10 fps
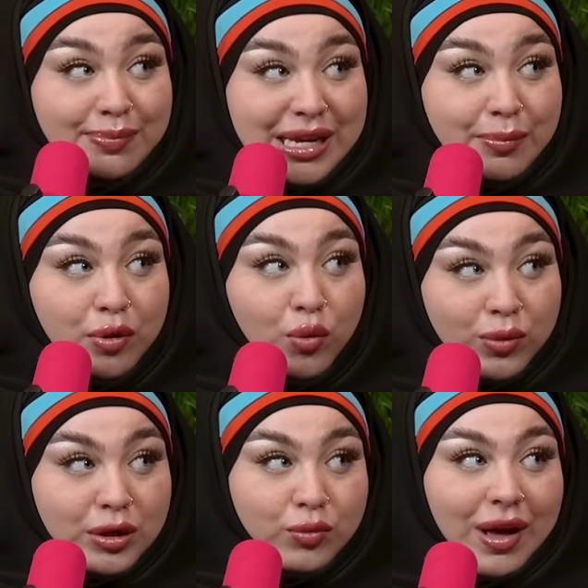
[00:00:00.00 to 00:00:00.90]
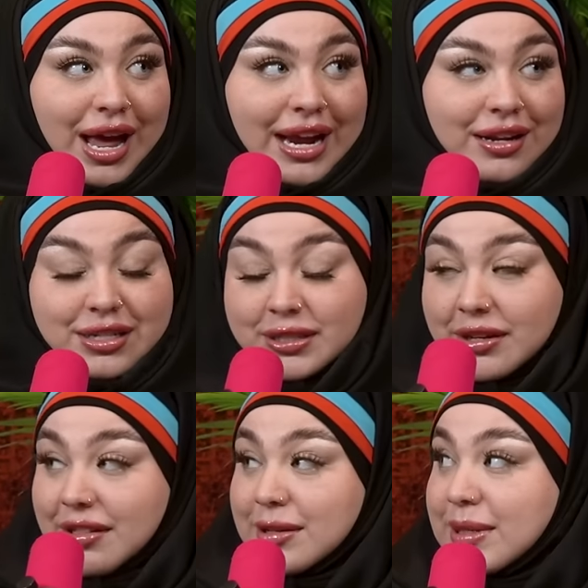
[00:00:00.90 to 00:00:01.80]
people worldwide
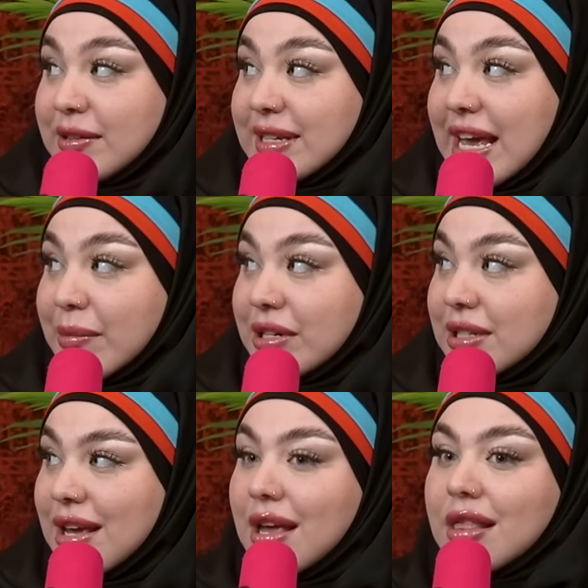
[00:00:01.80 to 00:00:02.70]
considered themselves gamers.